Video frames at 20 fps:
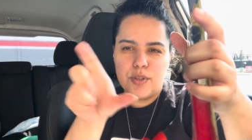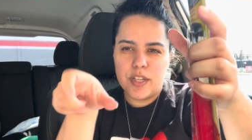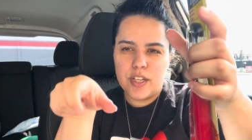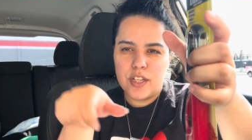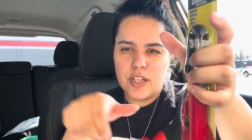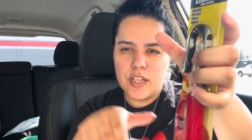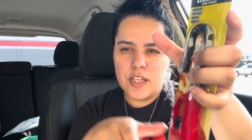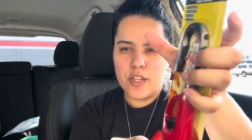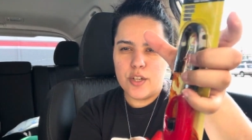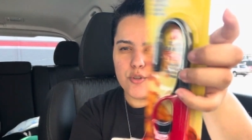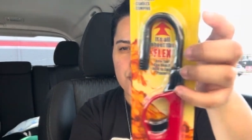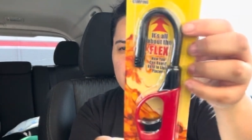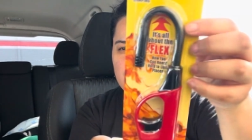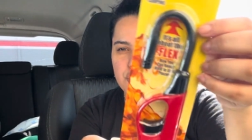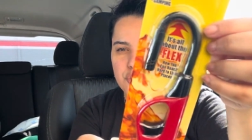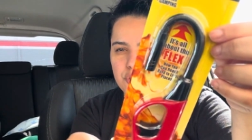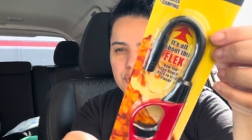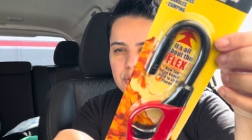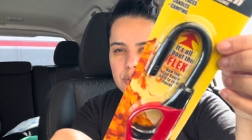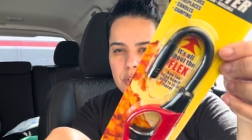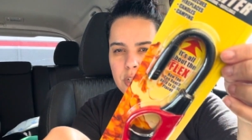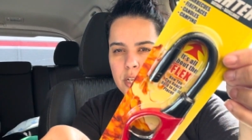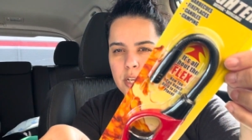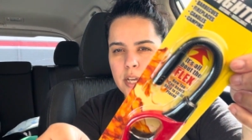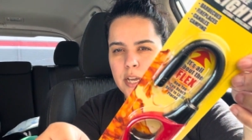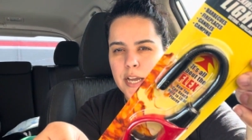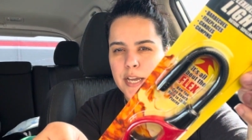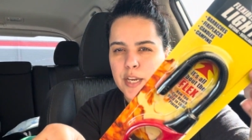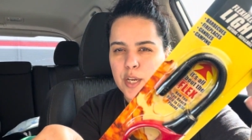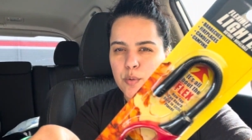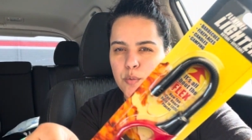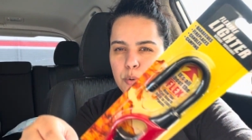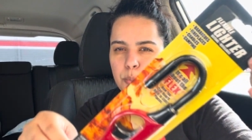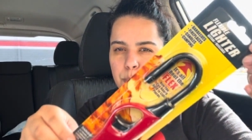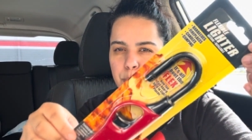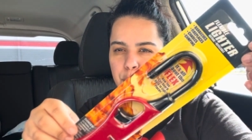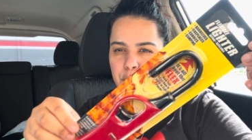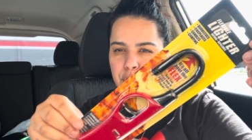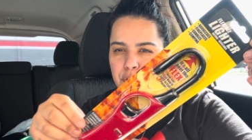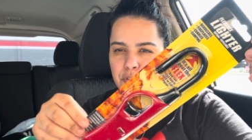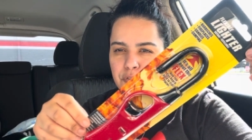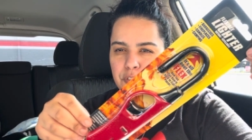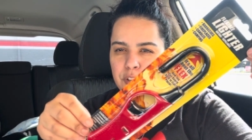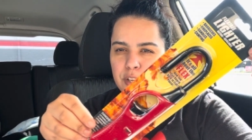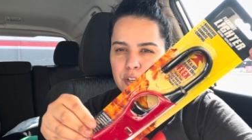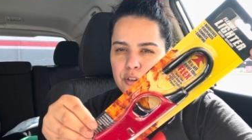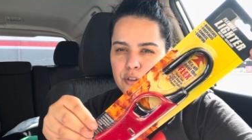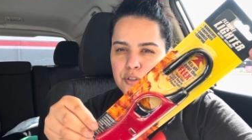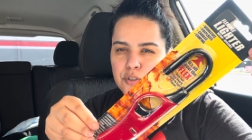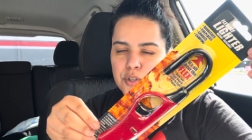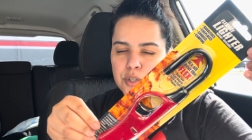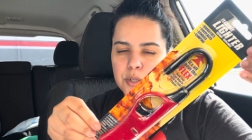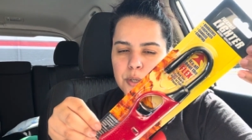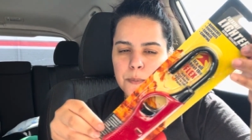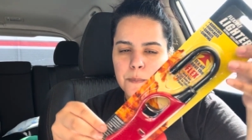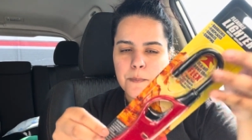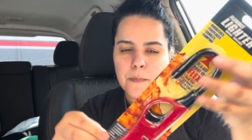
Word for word: That it'll churn and it won't burn your fingers.